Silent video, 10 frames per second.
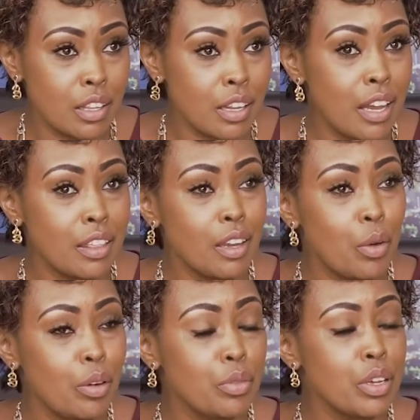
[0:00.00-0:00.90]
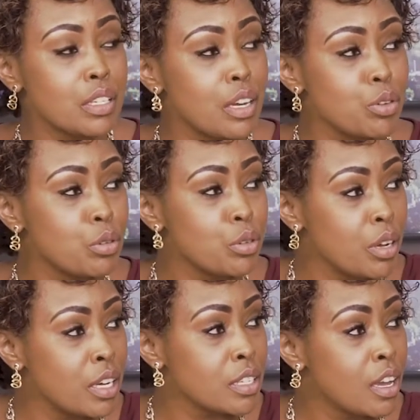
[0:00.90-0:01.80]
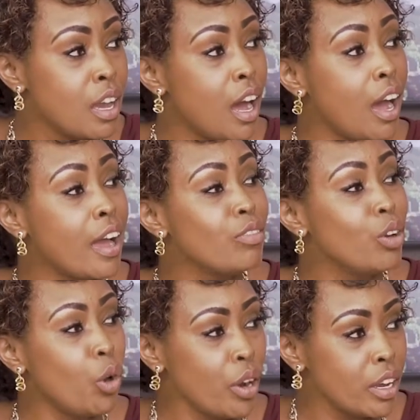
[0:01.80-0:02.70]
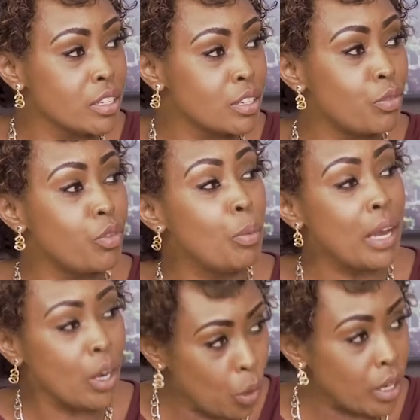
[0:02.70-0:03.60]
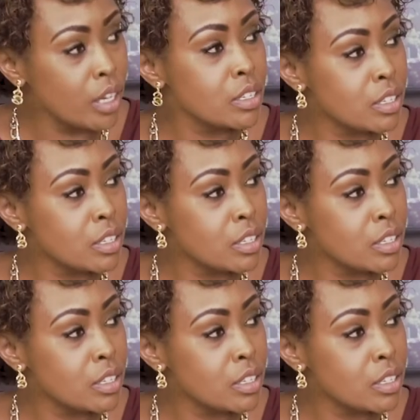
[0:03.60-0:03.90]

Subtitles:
And then I think one of the things I told you is, I have lawyers for my lawyers.